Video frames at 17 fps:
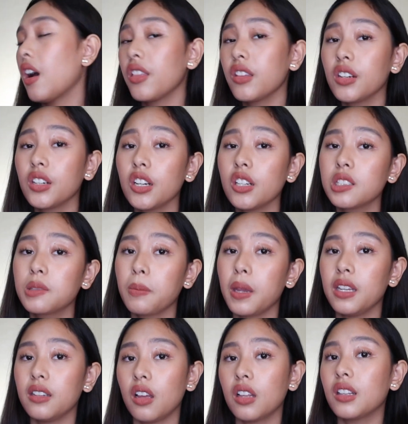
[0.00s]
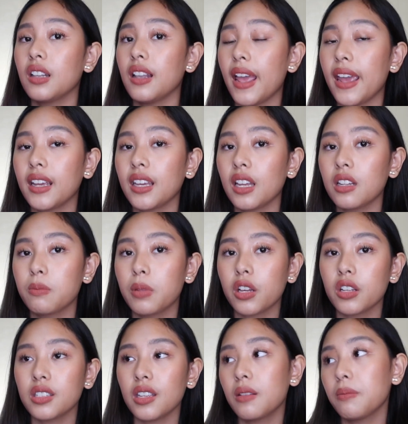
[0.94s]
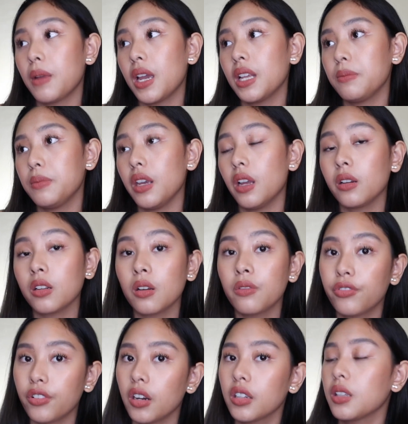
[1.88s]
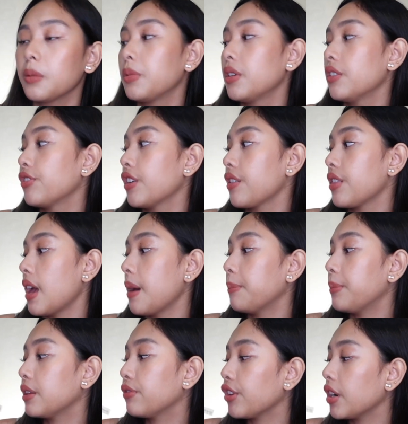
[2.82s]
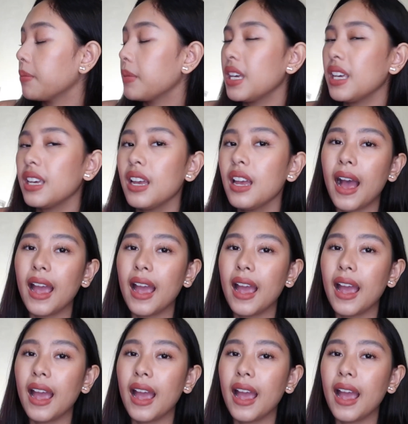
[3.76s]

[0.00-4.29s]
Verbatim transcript: Other girls may not like it because it might be uncomfortable for them, but for me,